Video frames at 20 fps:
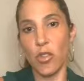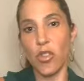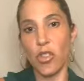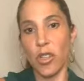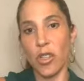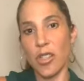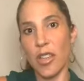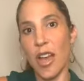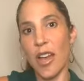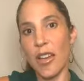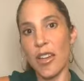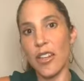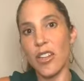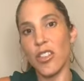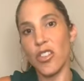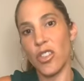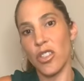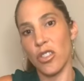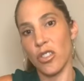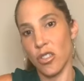anxiety
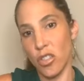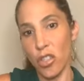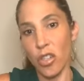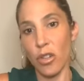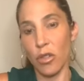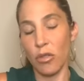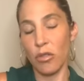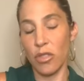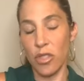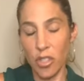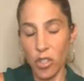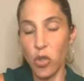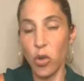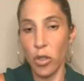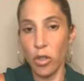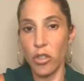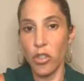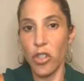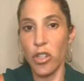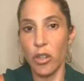
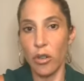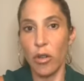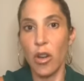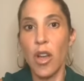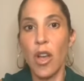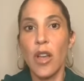disorder do.